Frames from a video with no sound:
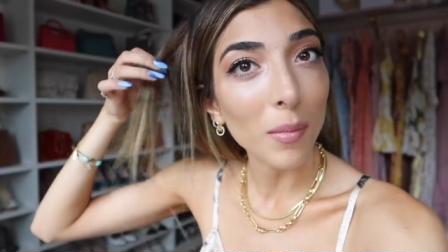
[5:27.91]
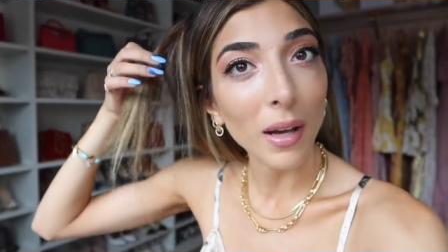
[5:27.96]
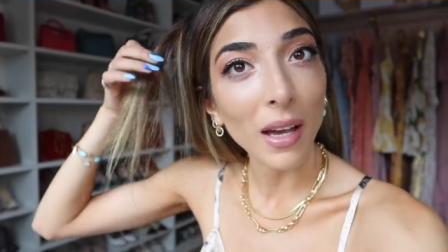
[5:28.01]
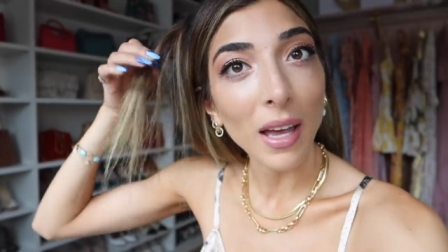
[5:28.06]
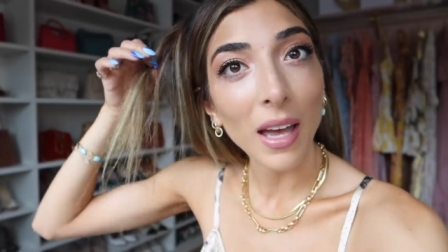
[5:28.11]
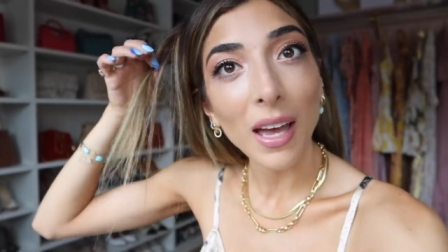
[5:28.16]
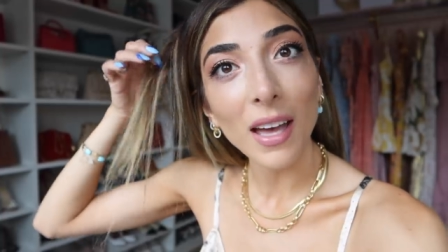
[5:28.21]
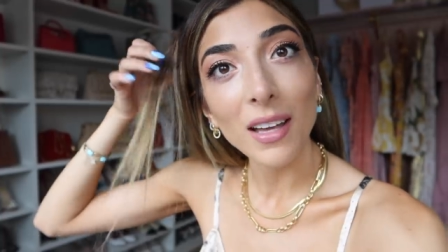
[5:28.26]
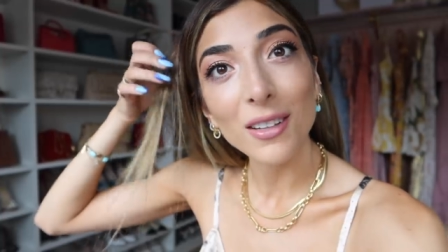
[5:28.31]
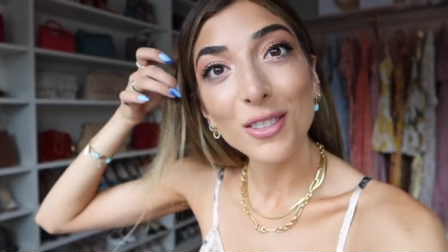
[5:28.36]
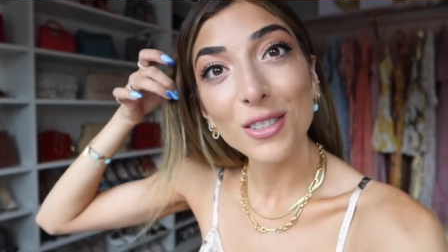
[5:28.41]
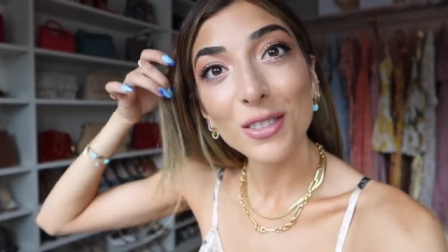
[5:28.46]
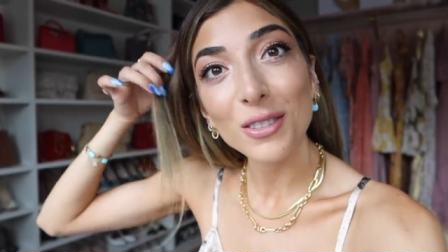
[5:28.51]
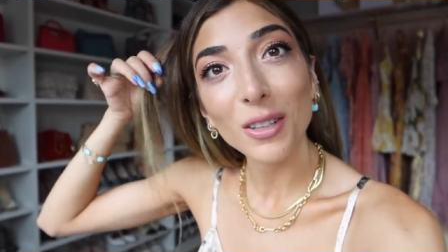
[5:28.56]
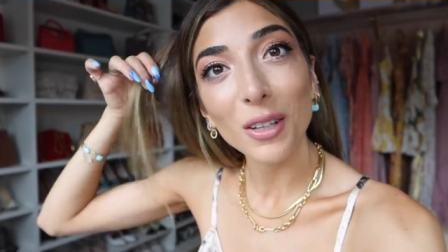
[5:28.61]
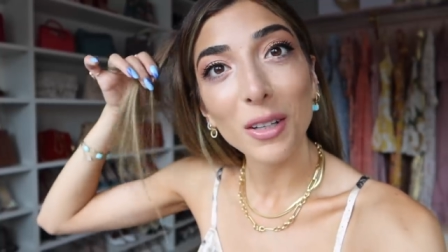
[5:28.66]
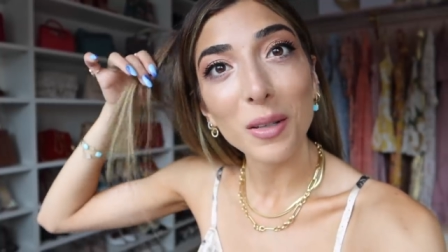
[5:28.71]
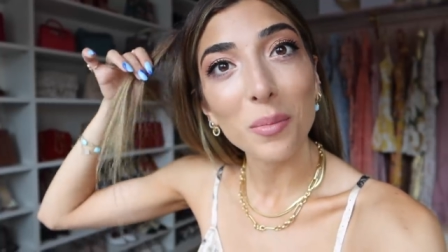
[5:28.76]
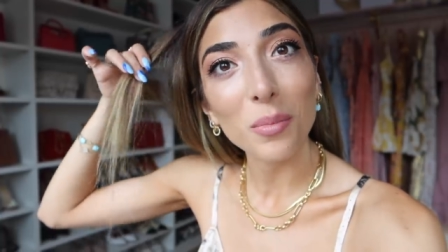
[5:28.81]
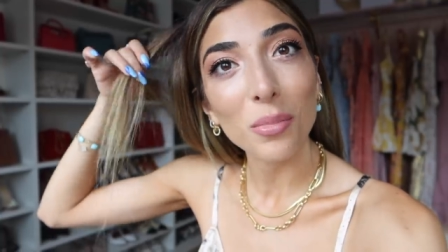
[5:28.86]
my hair just
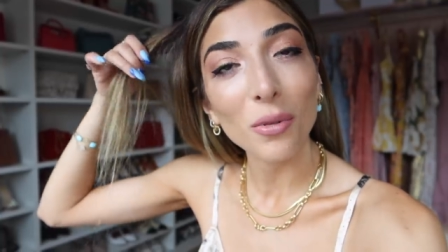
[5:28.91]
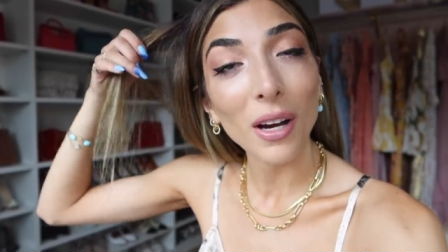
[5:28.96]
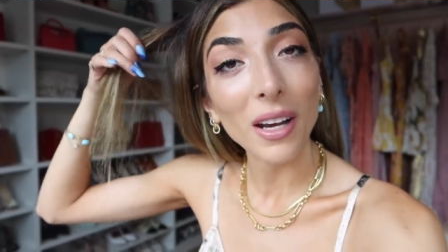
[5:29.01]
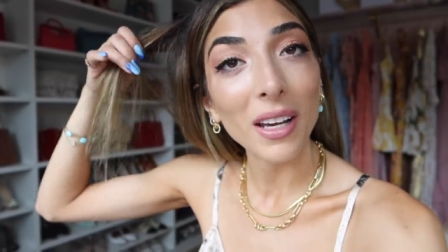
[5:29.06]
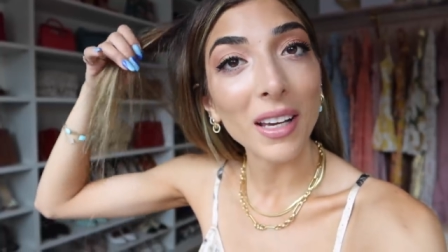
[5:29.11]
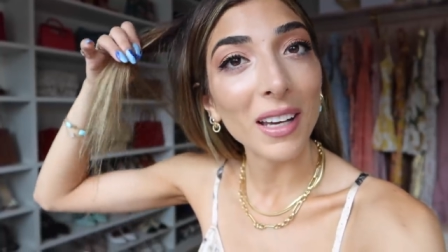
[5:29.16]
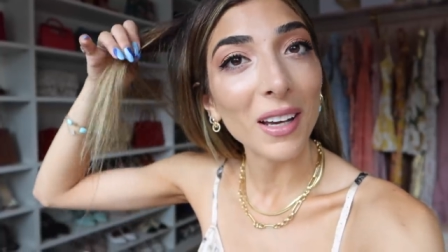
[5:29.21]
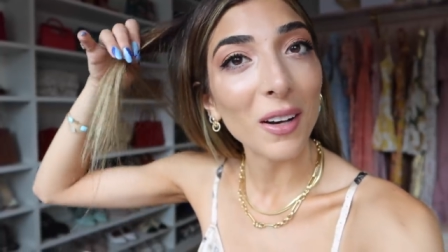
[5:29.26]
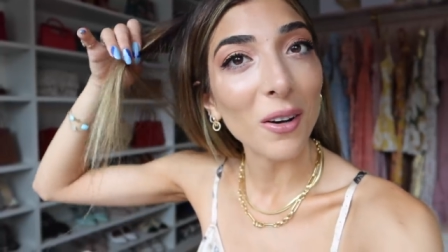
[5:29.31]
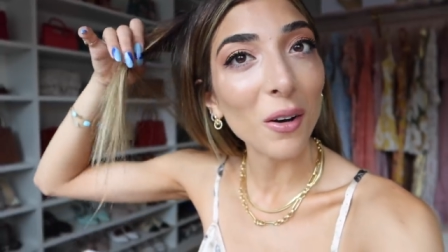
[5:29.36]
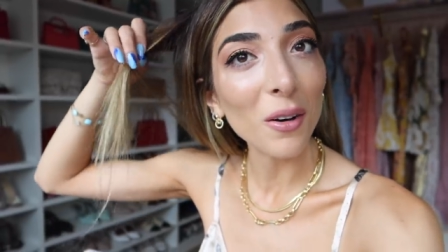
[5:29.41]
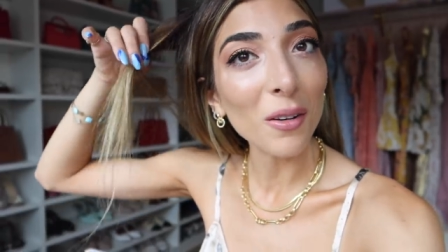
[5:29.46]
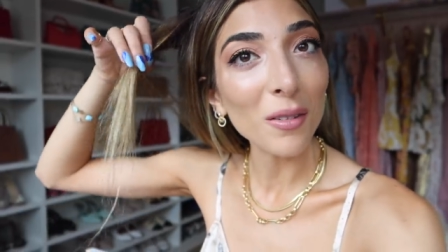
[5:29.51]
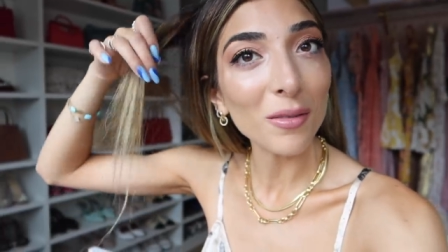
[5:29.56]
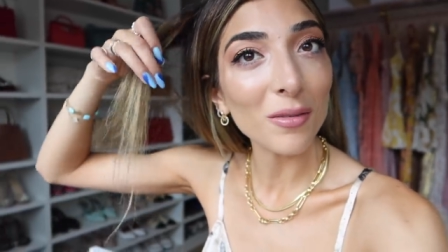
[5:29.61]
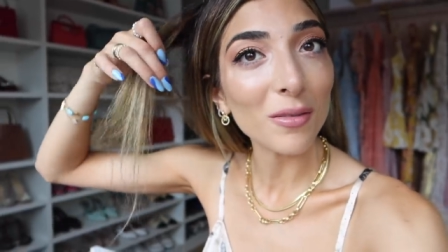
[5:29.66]
started breaking off.